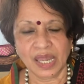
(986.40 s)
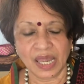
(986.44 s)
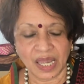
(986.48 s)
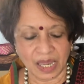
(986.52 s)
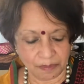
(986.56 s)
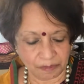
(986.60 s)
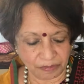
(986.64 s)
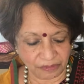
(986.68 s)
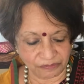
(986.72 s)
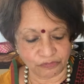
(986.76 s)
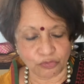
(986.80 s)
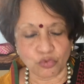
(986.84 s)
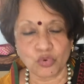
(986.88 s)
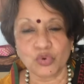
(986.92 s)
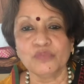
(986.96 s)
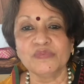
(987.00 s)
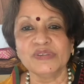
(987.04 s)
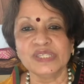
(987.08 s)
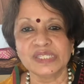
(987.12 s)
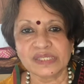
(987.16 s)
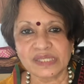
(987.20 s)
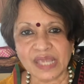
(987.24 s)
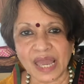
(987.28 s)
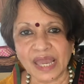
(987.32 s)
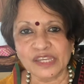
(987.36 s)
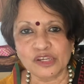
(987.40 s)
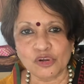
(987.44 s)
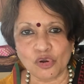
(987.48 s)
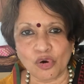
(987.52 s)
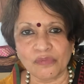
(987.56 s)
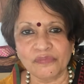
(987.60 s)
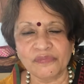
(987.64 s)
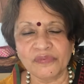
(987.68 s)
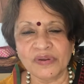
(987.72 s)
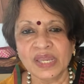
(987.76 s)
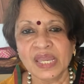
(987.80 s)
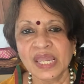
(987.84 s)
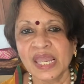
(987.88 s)
before we sign
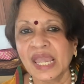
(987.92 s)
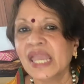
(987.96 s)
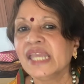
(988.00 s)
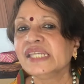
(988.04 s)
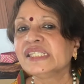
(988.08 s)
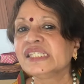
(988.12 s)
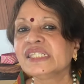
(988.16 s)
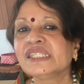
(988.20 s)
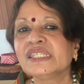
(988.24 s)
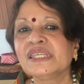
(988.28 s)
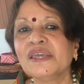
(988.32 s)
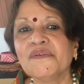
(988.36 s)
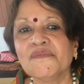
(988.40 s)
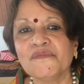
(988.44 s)
off, it's